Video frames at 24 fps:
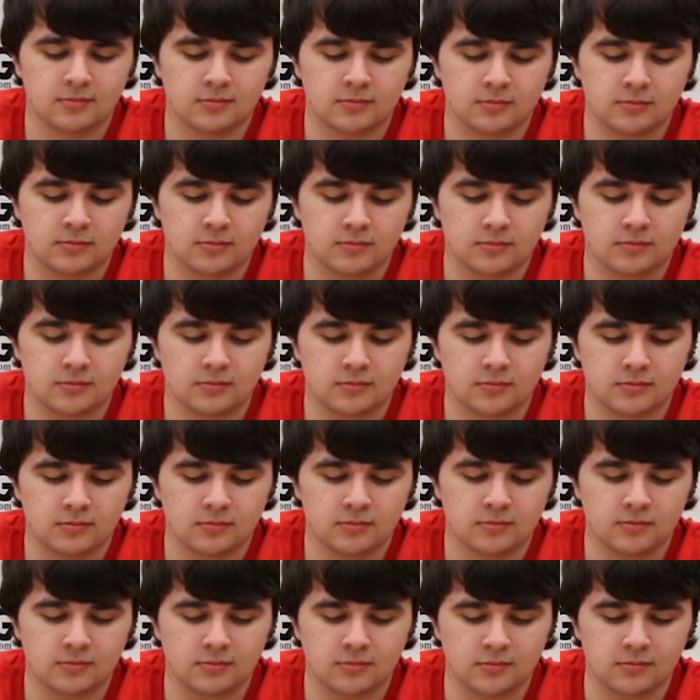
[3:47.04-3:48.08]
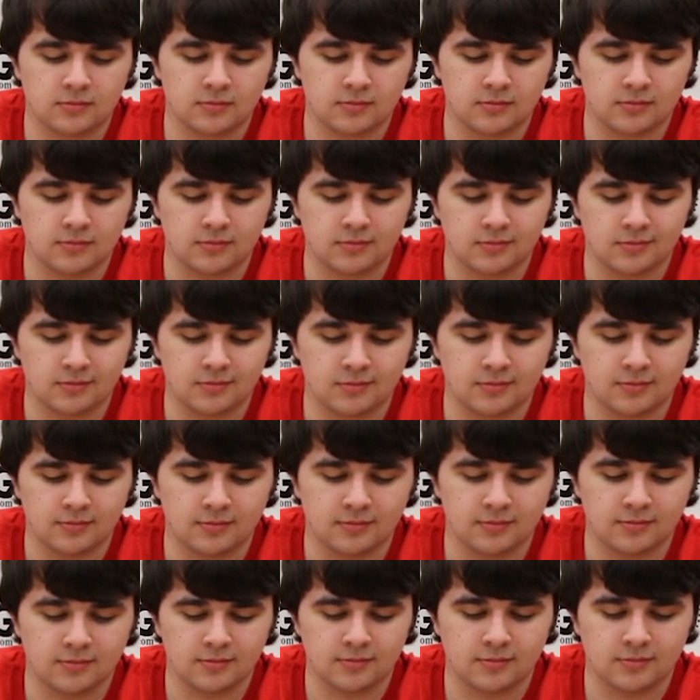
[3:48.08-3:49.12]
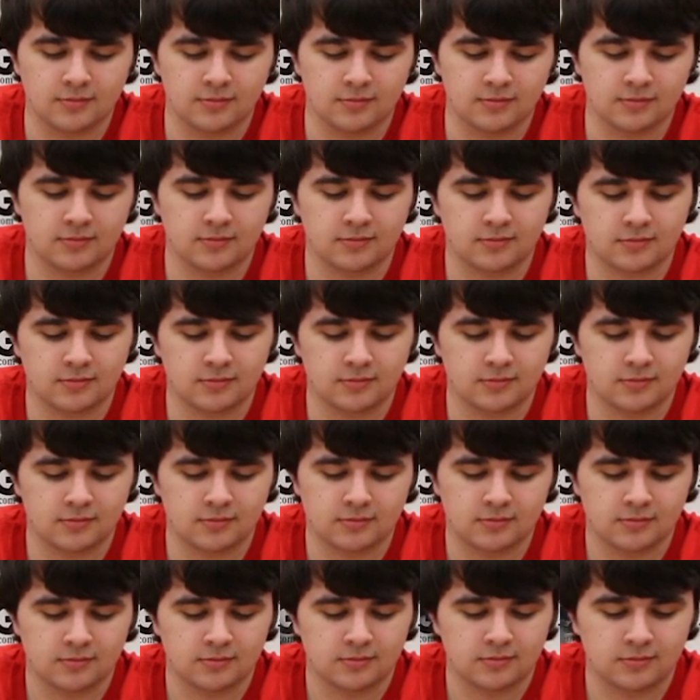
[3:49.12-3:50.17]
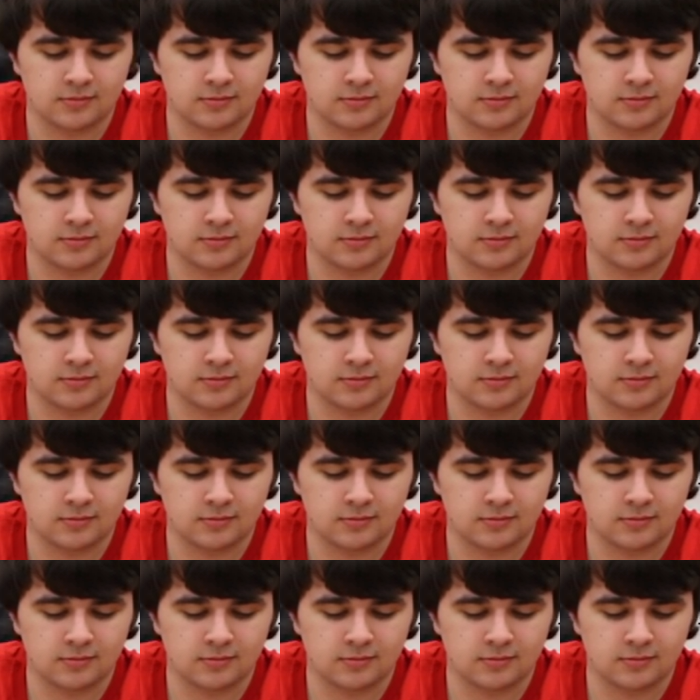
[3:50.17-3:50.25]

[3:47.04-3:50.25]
[no speech]